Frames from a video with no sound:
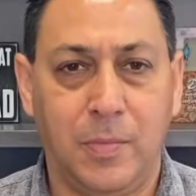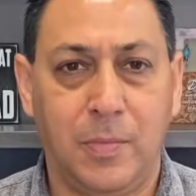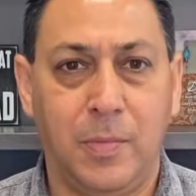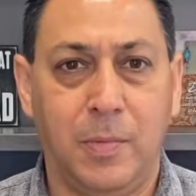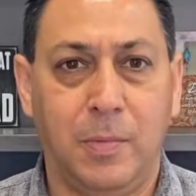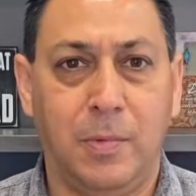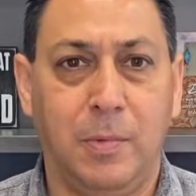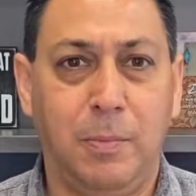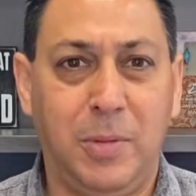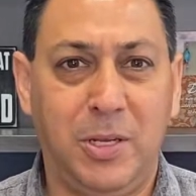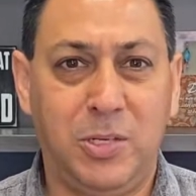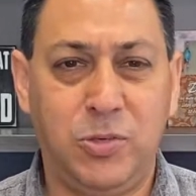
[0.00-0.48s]

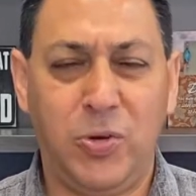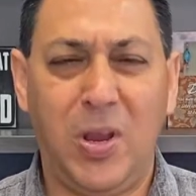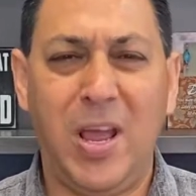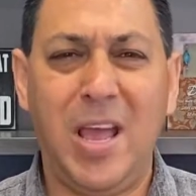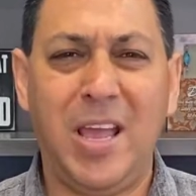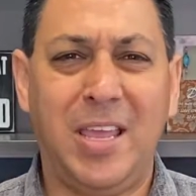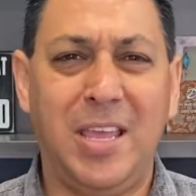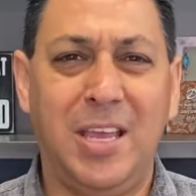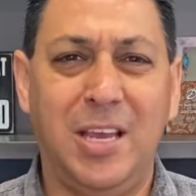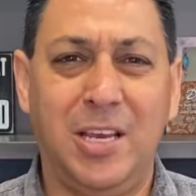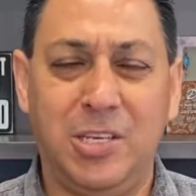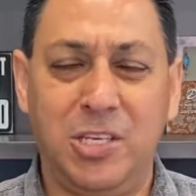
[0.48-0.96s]
But
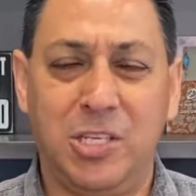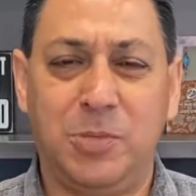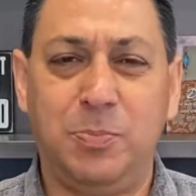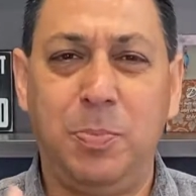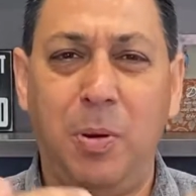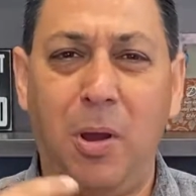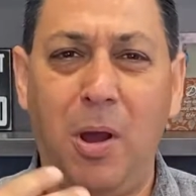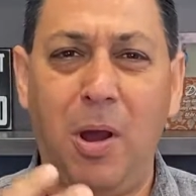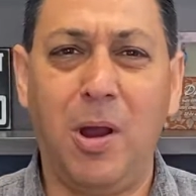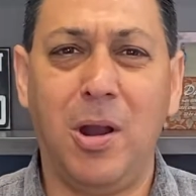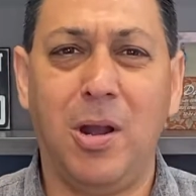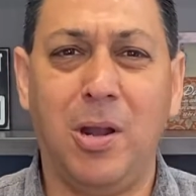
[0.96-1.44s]
tracking is just
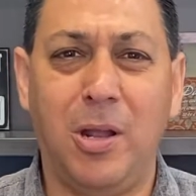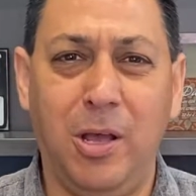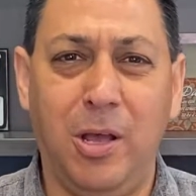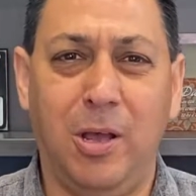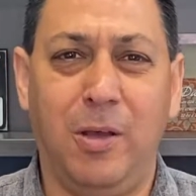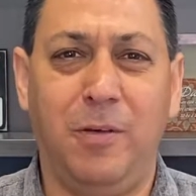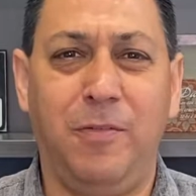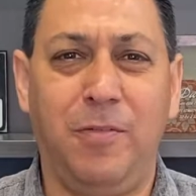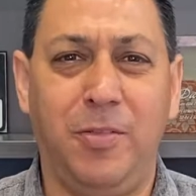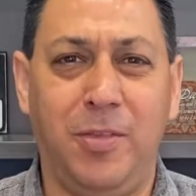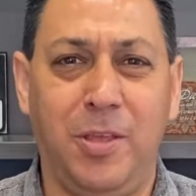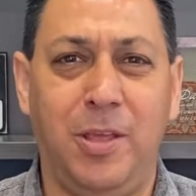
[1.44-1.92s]
part
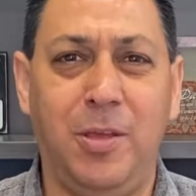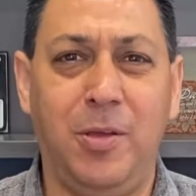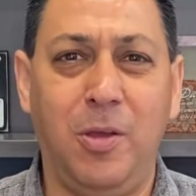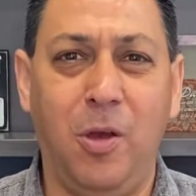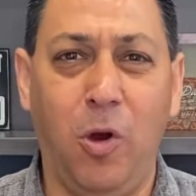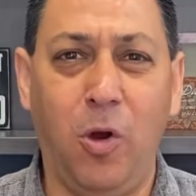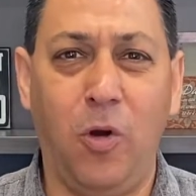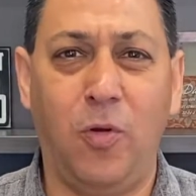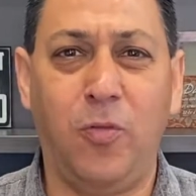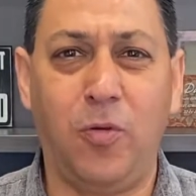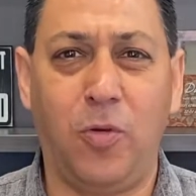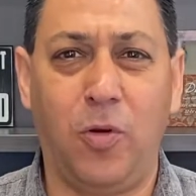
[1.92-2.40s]
of the
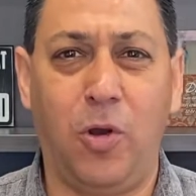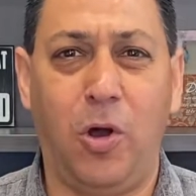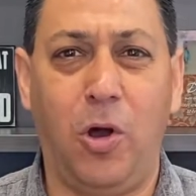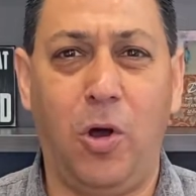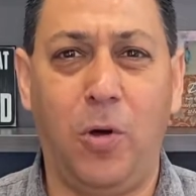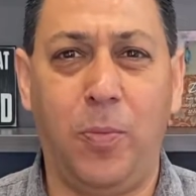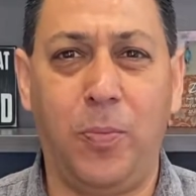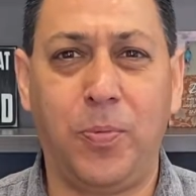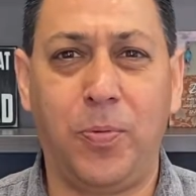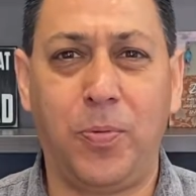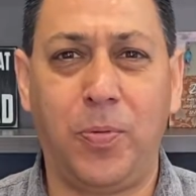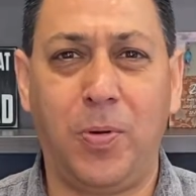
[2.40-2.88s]

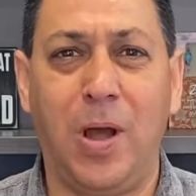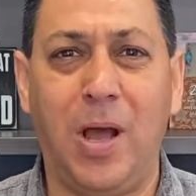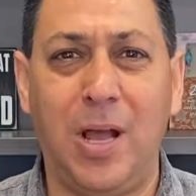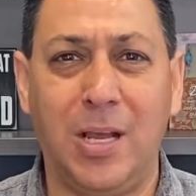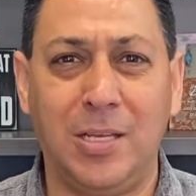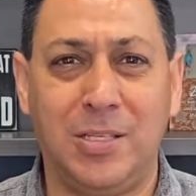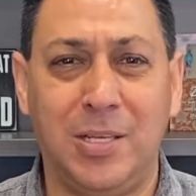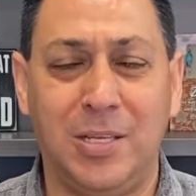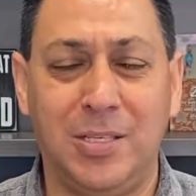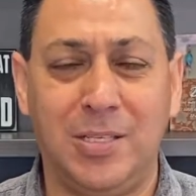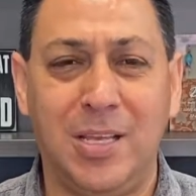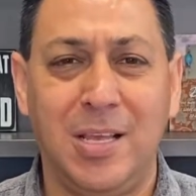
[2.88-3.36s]
overall
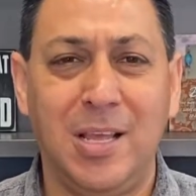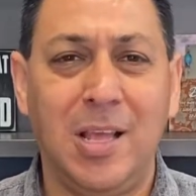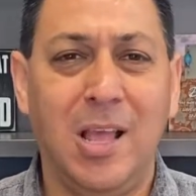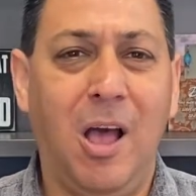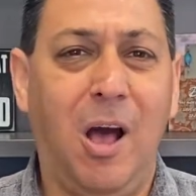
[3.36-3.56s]
process.